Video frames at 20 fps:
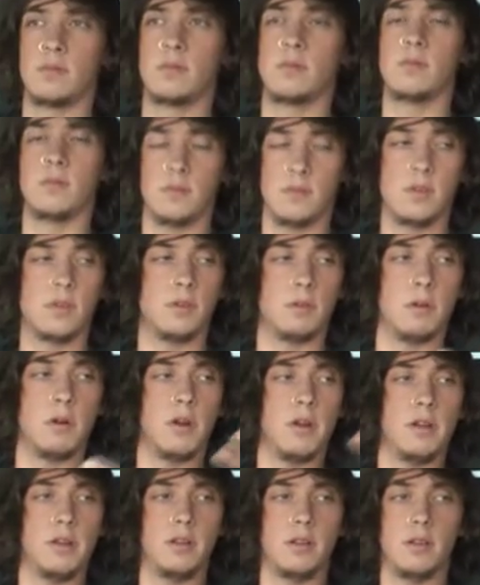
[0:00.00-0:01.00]

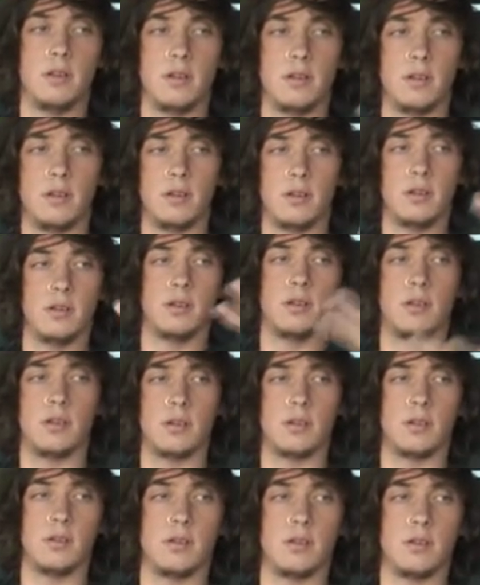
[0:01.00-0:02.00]

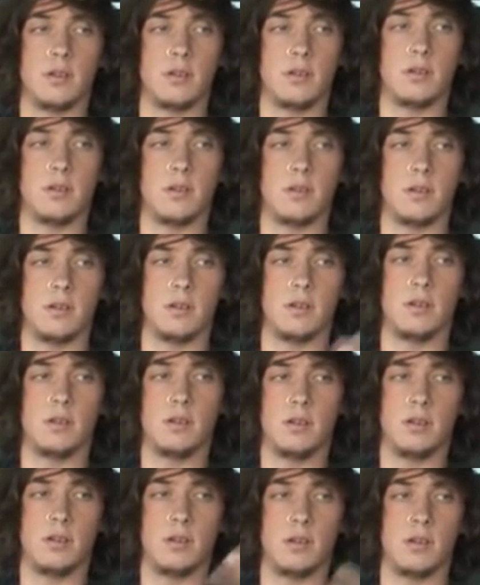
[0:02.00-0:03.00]

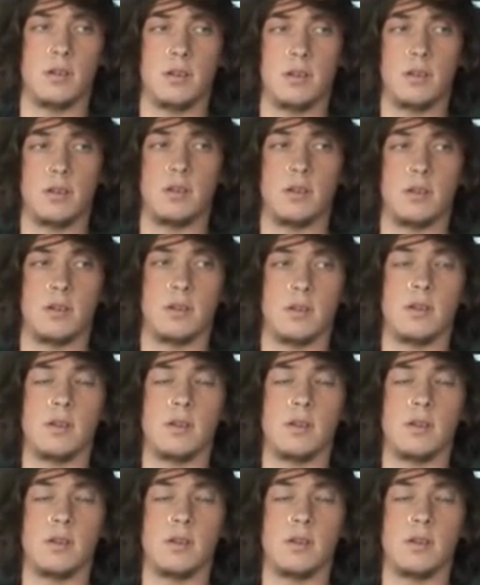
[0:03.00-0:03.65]
No words are spoken by the person on screen.